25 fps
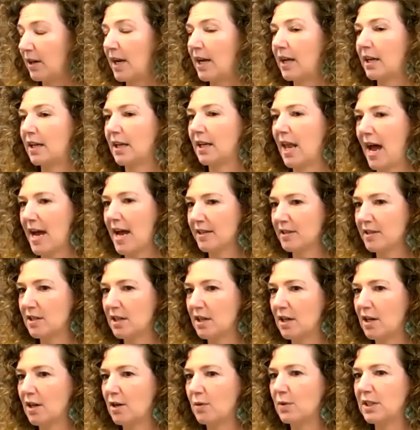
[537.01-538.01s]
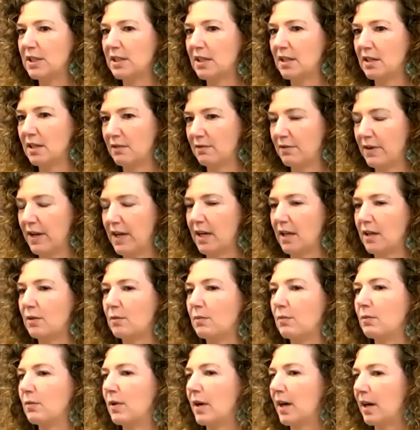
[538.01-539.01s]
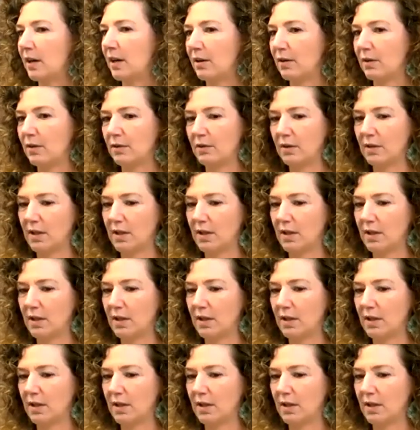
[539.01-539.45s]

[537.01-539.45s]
And last year we did an event where